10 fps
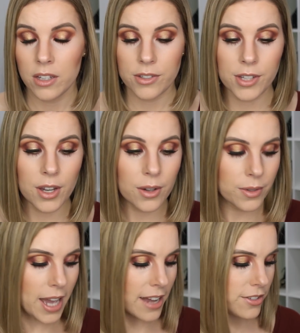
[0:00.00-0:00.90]

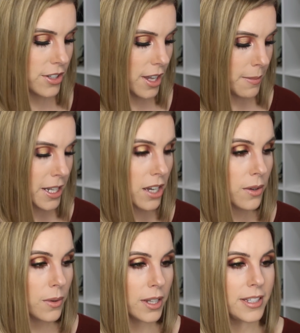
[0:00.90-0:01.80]
So yeah, just let me
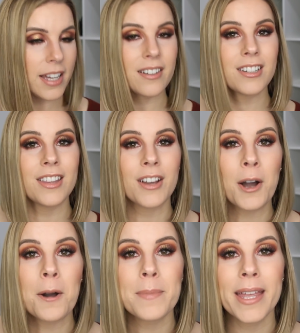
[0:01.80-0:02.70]
know down in the
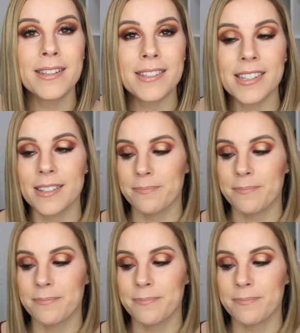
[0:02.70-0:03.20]
comments.